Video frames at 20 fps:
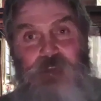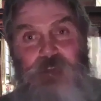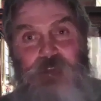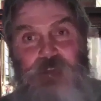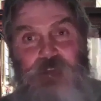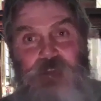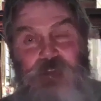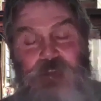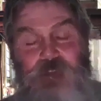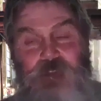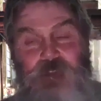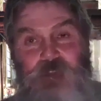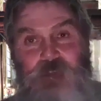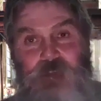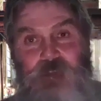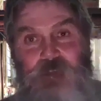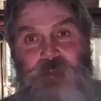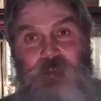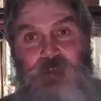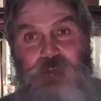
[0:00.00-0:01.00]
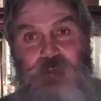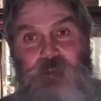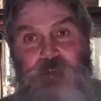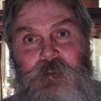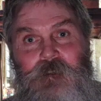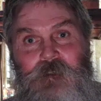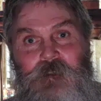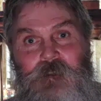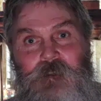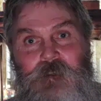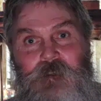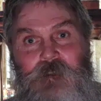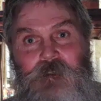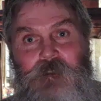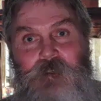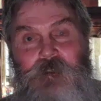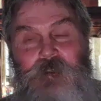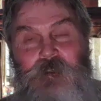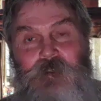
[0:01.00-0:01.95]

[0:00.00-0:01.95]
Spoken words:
No one is speaking in this clip.